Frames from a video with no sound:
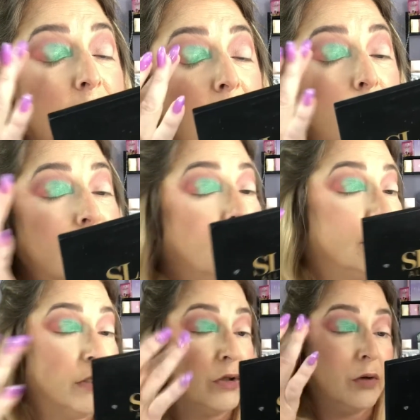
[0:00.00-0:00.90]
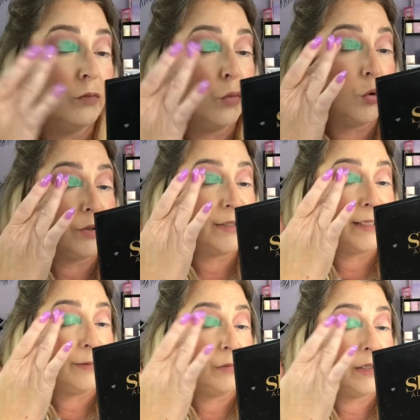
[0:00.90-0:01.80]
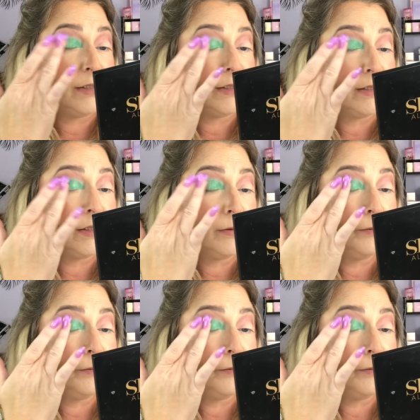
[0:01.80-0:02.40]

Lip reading: I want it to look more seamless,